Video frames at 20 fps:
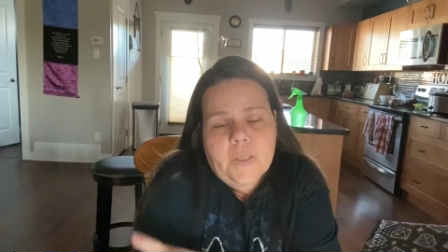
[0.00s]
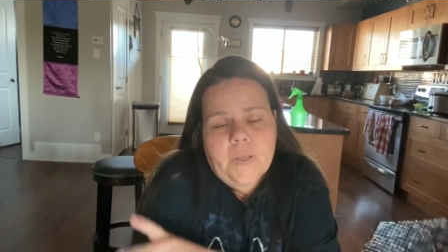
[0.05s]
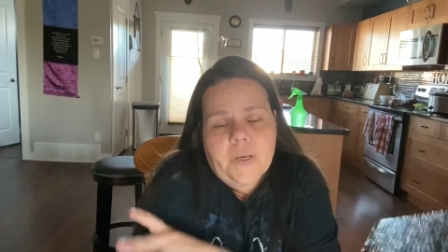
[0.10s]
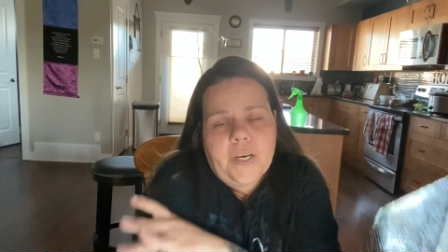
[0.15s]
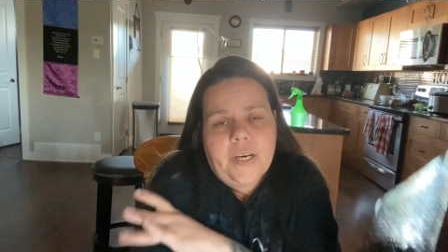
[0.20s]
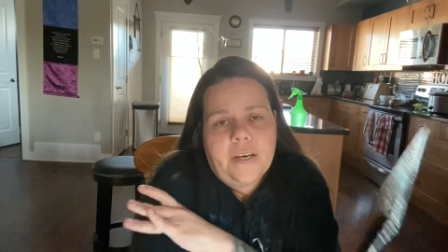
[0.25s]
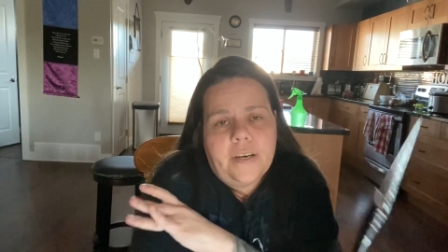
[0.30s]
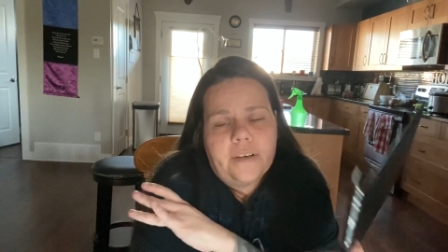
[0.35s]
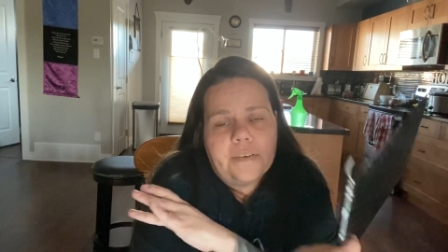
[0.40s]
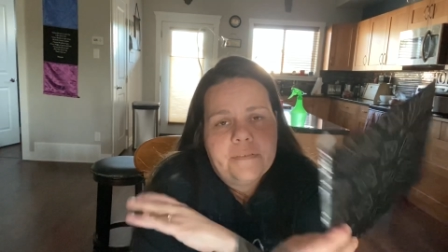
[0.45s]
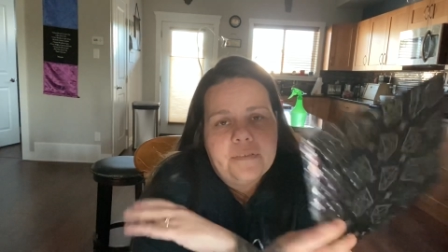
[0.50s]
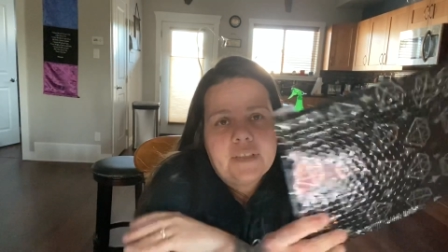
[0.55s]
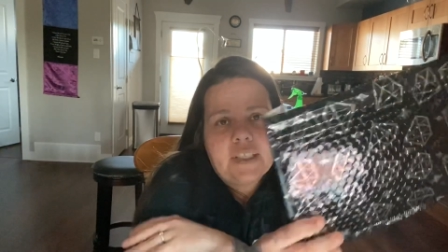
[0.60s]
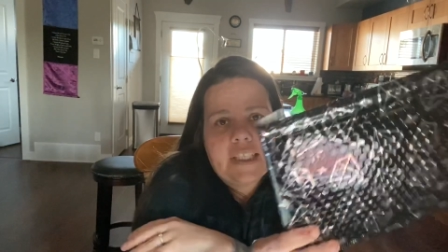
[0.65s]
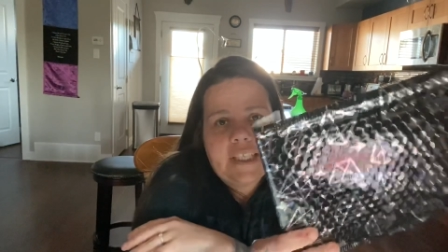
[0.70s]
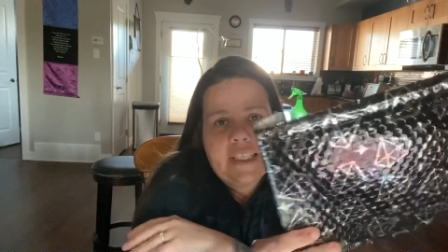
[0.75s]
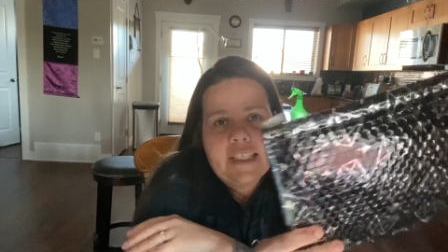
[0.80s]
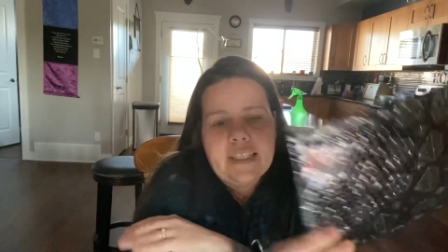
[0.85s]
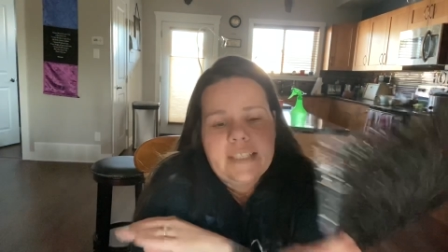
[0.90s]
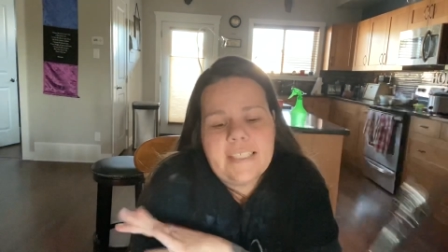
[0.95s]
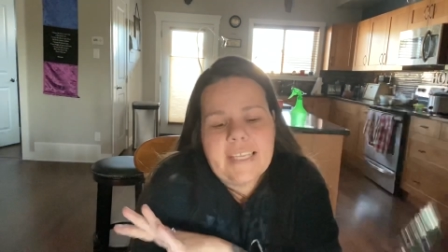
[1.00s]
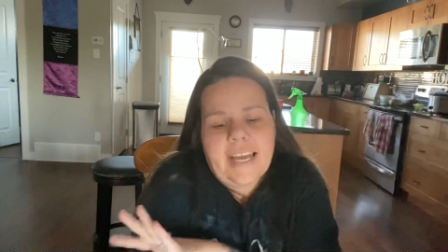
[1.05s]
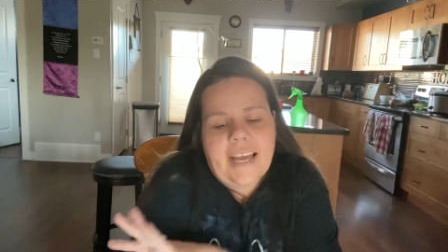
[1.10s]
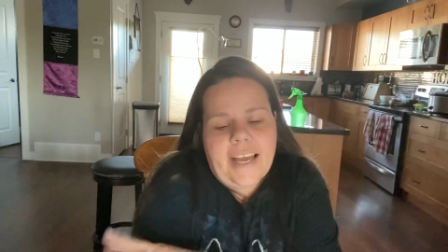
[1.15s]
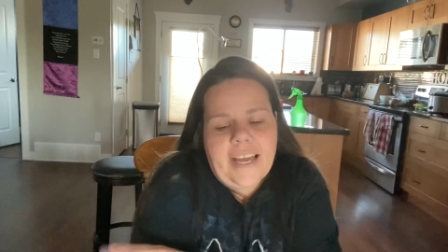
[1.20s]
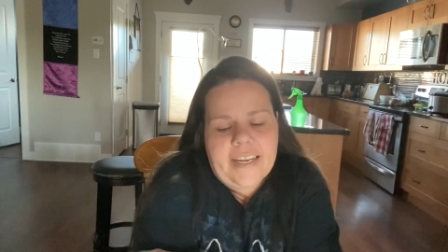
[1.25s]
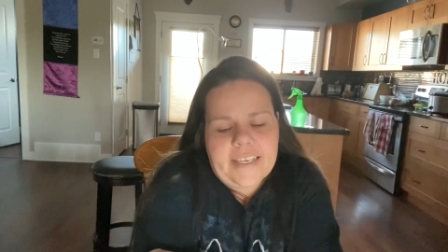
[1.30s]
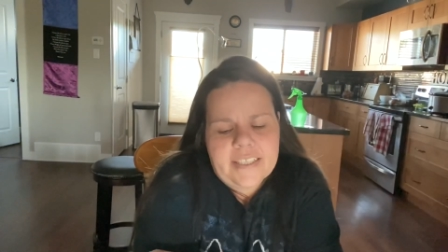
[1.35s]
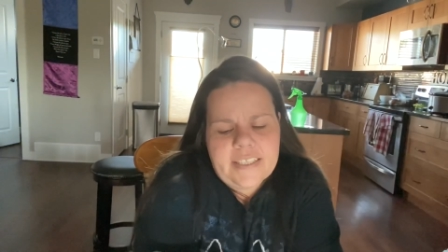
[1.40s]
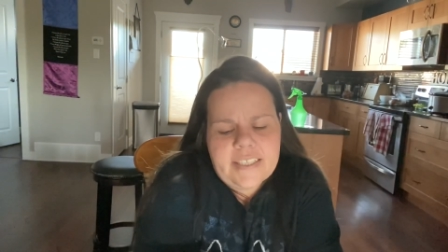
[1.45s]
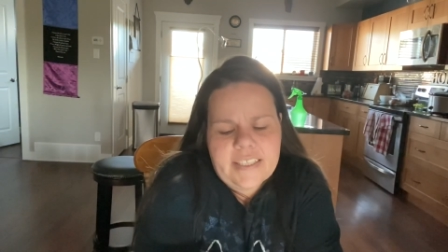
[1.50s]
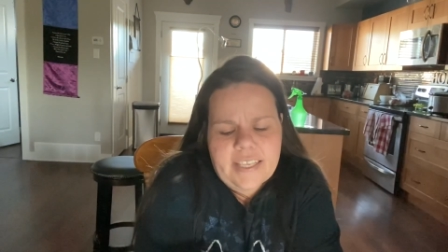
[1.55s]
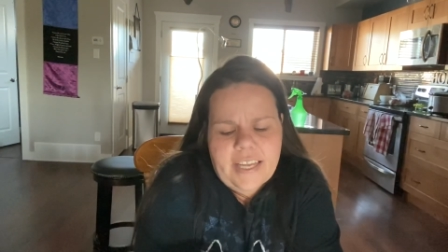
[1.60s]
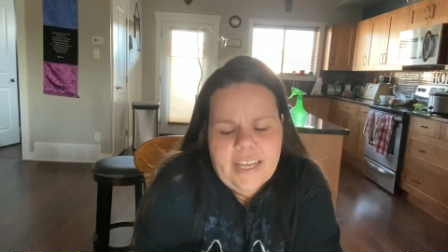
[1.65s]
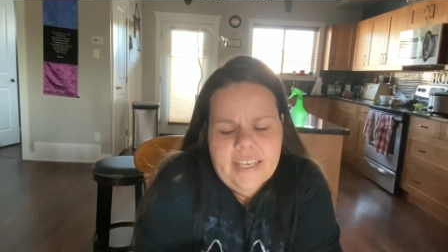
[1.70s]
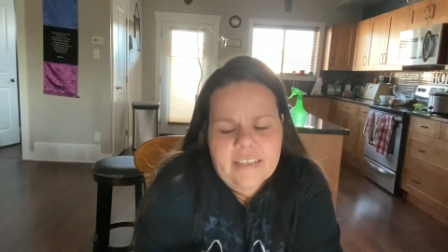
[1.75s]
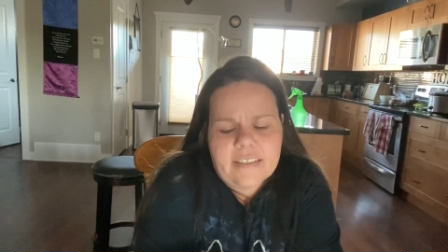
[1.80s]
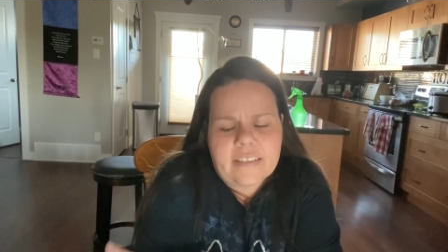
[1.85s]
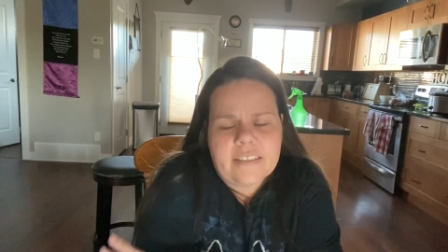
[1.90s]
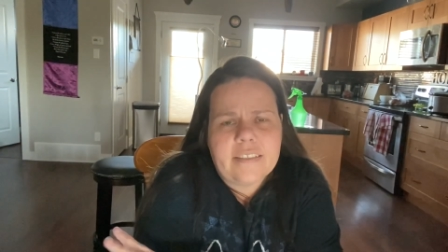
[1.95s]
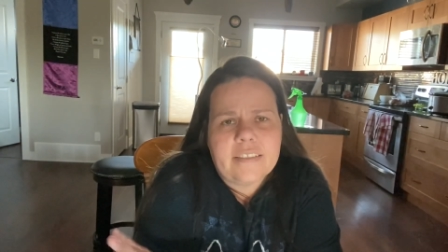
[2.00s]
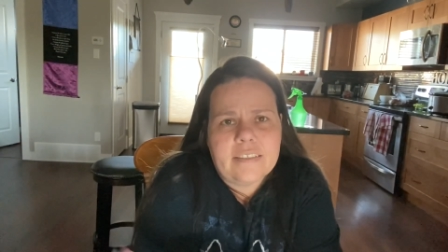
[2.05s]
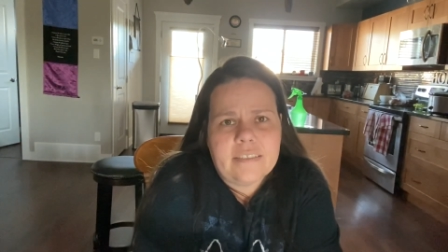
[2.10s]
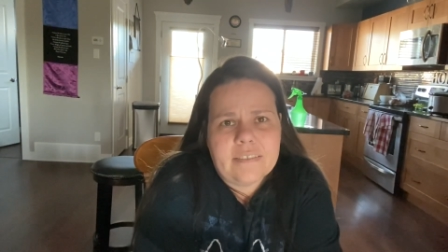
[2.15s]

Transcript: of these at a set.